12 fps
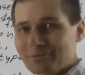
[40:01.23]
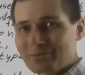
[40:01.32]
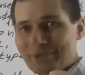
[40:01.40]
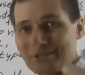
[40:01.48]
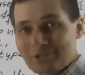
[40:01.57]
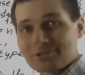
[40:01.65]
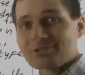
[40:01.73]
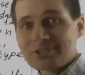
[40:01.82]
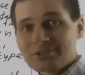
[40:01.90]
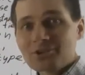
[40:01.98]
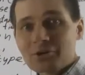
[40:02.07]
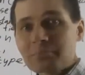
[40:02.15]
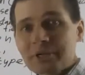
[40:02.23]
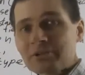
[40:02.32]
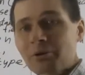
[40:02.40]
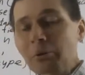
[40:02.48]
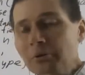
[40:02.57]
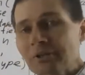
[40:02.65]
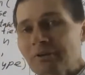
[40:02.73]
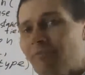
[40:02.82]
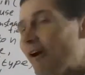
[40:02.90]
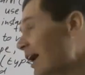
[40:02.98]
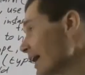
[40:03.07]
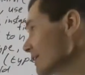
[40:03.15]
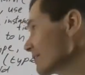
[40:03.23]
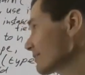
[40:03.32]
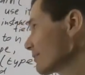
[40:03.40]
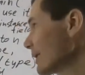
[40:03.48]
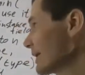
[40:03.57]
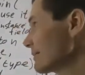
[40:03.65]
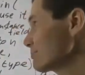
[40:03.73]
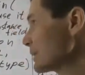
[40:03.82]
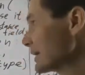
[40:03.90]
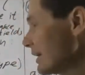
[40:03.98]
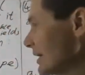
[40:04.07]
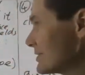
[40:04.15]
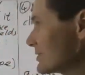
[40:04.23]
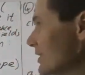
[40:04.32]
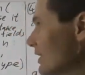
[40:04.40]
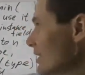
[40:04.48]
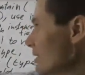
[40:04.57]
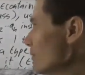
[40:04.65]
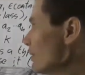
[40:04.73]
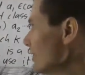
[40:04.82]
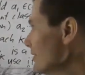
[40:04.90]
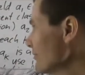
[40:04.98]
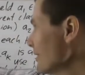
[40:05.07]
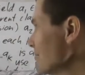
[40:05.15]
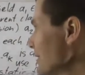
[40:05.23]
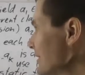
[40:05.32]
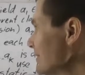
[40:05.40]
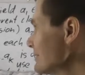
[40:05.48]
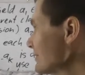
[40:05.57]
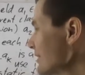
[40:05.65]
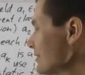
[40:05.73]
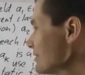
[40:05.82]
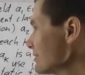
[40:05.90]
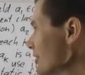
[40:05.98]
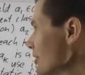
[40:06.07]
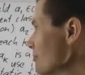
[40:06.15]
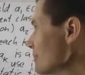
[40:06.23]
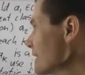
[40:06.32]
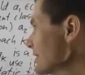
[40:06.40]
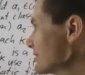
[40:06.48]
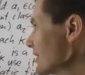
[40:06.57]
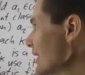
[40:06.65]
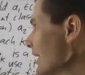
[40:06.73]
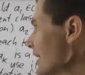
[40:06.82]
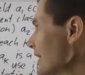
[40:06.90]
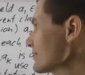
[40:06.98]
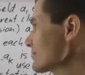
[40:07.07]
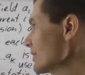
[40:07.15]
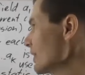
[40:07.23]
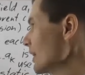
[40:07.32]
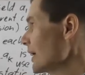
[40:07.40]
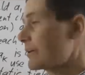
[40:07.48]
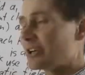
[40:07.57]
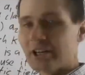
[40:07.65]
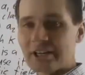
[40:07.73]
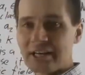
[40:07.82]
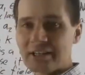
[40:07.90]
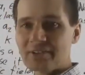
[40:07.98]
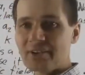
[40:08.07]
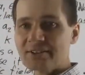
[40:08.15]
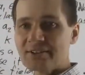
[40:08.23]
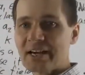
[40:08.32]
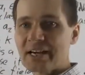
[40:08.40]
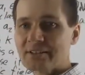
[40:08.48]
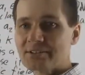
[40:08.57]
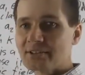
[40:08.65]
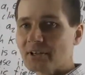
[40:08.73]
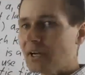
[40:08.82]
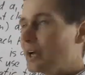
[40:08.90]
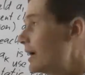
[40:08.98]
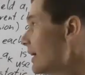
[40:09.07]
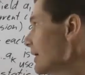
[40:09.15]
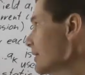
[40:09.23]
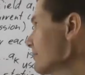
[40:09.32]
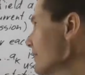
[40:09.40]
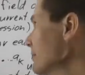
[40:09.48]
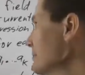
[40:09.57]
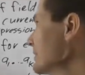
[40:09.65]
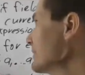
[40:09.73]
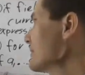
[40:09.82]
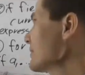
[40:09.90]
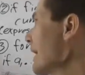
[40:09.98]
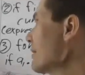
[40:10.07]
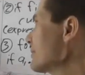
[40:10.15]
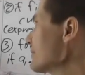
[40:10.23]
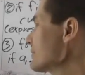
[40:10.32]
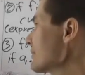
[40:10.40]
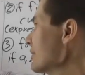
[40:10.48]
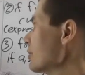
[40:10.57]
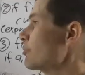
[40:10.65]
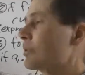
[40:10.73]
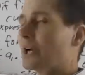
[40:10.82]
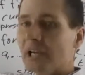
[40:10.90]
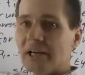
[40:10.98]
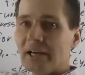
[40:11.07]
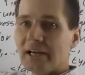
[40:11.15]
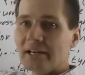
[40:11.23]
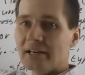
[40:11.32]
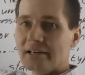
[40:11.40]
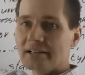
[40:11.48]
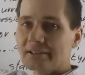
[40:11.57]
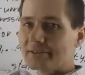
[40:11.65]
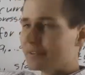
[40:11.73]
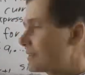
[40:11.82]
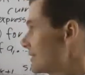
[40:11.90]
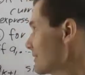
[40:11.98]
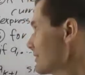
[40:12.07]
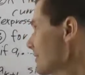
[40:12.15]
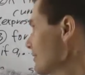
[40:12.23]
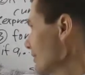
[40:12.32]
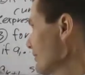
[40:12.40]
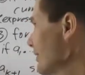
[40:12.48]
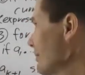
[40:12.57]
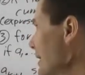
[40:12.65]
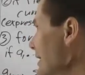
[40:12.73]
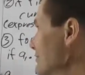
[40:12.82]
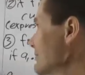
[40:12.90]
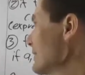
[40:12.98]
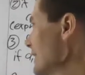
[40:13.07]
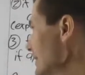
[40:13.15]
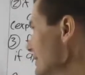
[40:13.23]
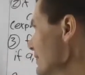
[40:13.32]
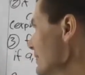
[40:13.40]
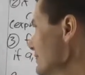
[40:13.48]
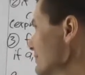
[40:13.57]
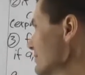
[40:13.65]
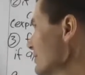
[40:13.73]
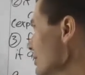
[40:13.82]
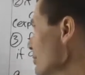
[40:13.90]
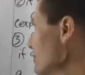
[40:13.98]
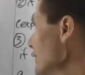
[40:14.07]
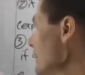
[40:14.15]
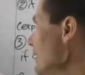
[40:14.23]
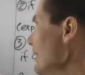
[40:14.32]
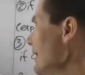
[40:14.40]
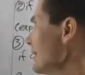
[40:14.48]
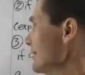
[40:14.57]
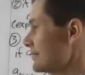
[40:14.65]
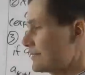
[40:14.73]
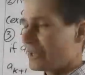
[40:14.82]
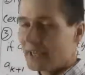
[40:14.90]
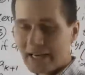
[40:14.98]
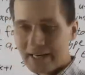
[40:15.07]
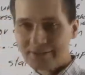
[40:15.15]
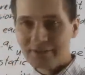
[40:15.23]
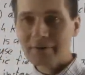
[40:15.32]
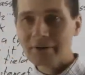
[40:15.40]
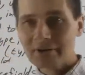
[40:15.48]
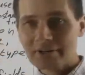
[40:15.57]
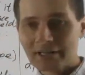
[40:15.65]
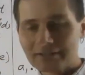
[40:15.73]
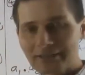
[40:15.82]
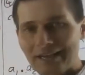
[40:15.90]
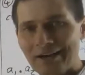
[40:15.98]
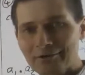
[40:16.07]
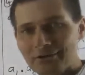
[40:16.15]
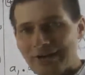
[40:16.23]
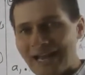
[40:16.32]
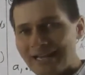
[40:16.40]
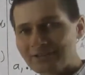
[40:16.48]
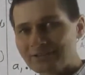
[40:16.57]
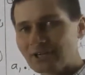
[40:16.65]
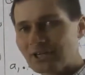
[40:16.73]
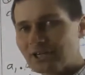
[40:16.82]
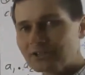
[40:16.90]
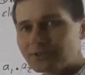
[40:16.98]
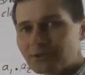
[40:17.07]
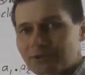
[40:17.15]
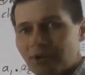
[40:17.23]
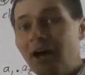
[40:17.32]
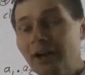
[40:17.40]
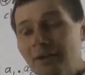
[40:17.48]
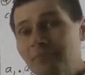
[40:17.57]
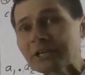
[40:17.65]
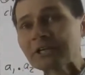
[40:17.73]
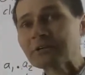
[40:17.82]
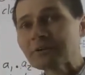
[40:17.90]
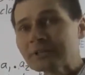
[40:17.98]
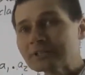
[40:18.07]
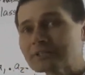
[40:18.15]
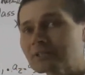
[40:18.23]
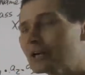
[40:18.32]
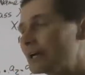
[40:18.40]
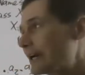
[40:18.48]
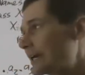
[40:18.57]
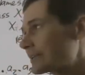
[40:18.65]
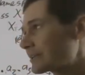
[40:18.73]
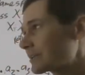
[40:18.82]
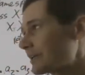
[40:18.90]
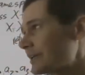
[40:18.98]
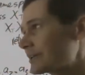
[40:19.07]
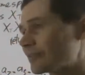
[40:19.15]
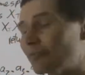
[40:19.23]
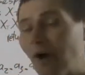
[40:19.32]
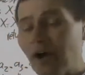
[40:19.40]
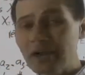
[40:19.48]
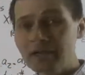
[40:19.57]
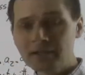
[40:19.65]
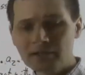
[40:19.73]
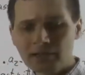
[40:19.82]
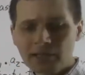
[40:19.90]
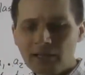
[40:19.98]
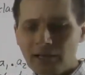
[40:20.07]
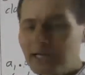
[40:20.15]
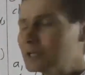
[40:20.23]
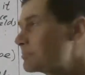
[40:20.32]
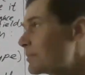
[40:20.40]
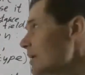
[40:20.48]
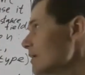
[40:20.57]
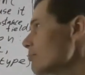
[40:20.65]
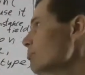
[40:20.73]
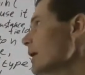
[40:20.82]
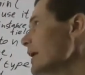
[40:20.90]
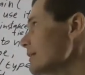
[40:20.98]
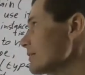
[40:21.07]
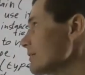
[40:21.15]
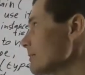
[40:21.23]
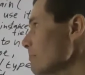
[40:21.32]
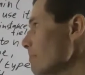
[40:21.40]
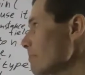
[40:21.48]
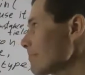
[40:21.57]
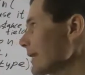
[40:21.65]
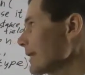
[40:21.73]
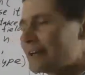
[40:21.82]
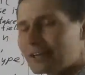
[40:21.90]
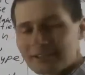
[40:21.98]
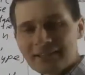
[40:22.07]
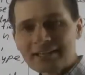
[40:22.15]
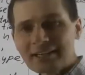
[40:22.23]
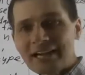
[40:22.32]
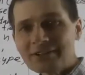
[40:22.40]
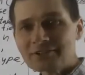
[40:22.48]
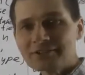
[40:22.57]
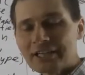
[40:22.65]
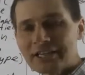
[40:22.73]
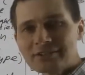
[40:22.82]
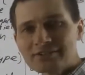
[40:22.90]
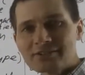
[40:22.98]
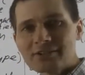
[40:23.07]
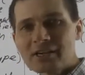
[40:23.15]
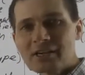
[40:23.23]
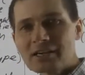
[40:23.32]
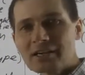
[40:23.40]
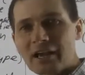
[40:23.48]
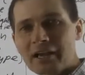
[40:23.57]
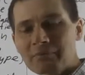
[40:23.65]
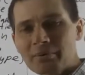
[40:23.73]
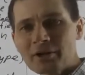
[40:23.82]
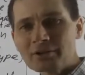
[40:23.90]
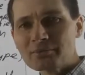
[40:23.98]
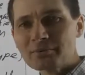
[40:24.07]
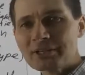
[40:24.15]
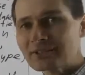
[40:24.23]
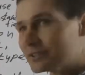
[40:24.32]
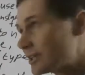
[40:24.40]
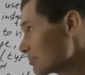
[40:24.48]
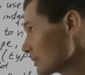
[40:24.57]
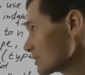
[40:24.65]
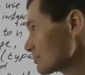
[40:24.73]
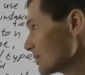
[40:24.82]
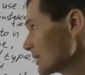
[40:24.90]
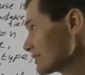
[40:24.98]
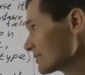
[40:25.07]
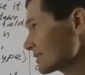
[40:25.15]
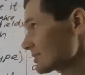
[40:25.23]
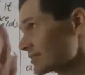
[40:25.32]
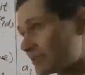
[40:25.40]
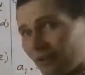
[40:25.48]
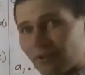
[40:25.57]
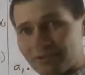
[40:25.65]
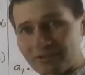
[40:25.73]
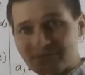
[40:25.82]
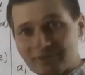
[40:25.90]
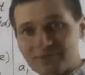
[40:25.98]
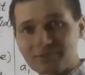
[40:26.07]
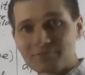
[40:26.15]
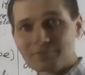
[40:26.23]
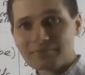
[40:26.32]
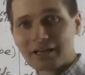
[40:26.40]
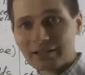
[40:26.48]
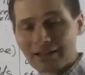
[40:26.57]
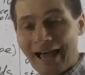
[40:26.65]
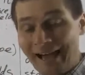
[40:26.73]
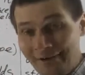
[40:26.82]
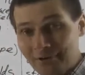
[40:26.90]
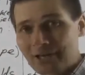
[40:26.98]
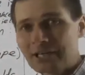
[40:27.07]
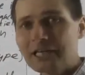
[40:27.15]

this should be totally fine, right? Because if I'm in this inner scope and I say X, I'm going to get this X. And if I'm in this outer scope, if I'm outside the inner scope and I say X, I'm going to get the outer X. So it's unambiguous. It's fine. And I think actually in C and possibly in C++, this is allowed.